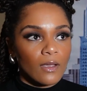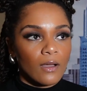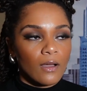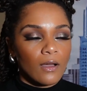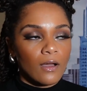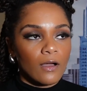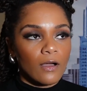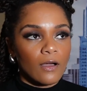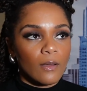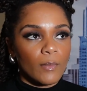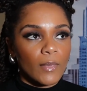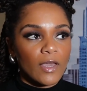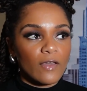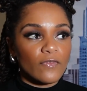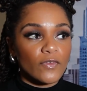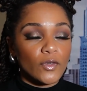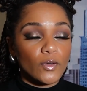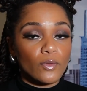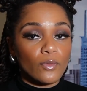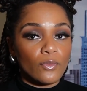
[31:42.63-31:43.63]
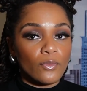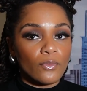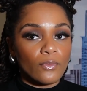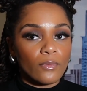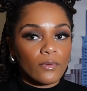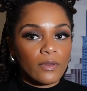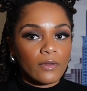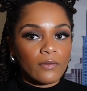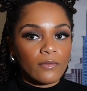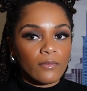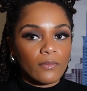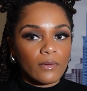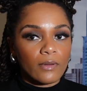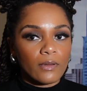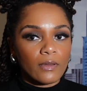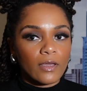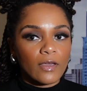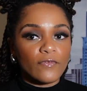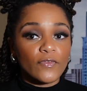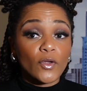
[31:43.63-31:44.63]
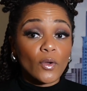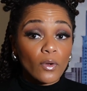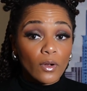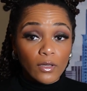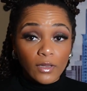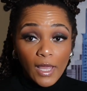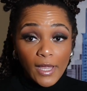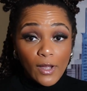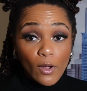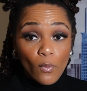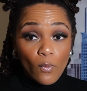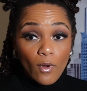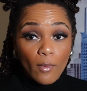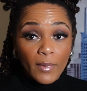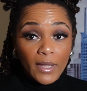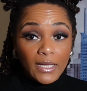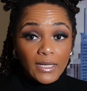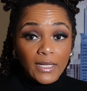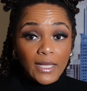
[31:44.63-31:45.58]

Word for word: Um, if you if you're like a woman,